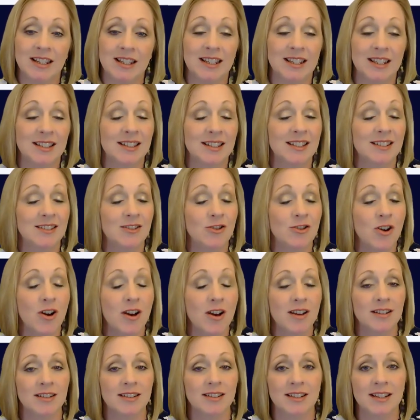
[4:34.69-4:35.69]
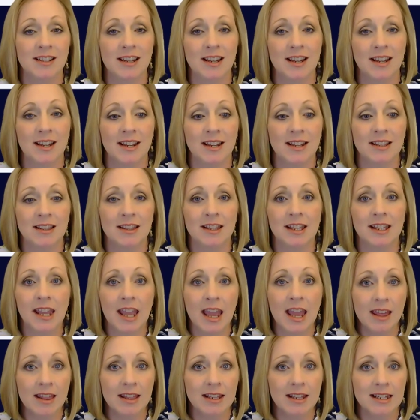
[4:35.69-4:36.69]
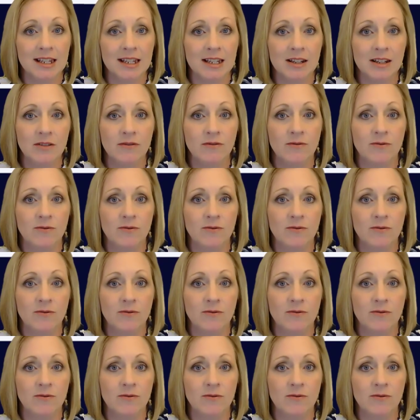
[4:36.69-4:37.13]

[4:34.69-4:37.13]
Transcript: it's not a legality